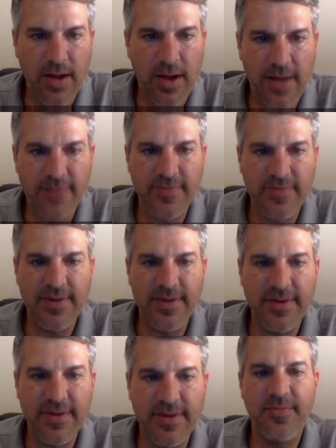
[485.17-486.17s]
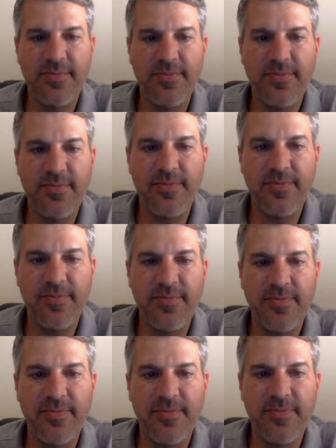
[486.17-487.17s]
obvious pickup,
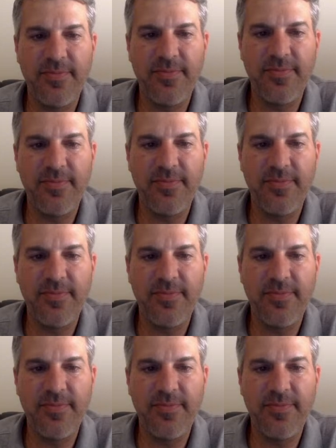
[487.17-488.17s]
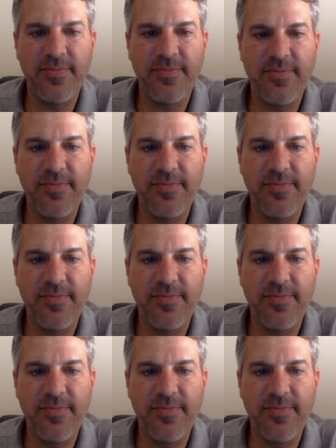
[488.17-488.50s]
whereas this one below it,